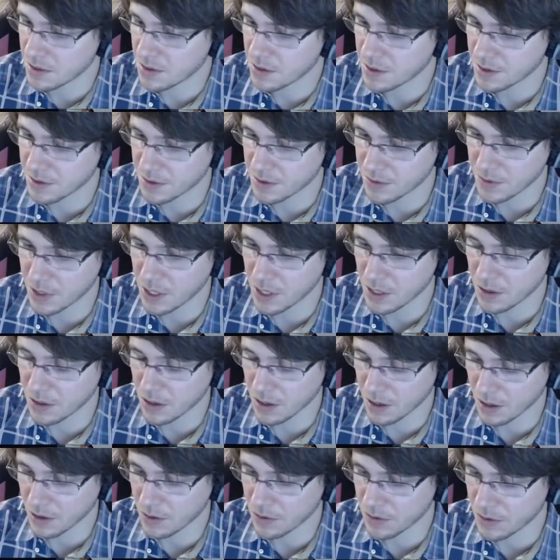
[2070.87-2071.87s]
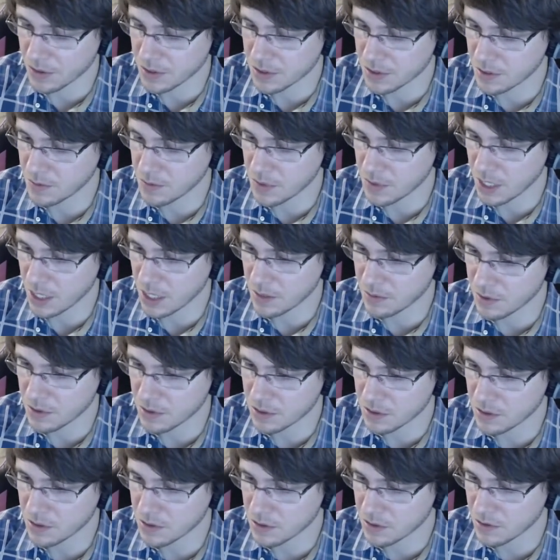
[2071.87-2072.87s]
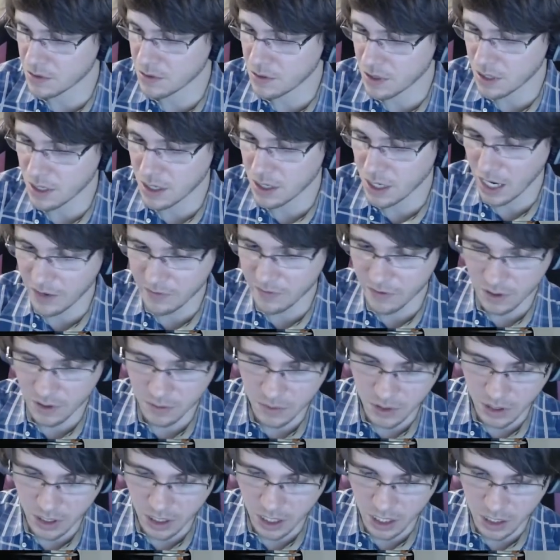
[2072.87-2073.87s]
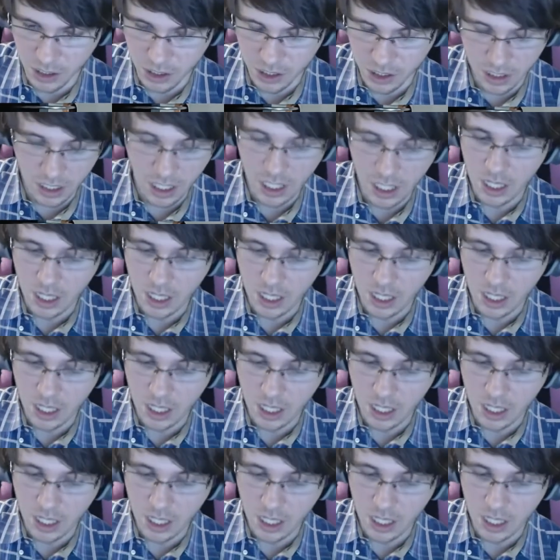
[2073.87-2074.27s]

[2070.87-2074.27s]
uh, we are going to be able to have a communication.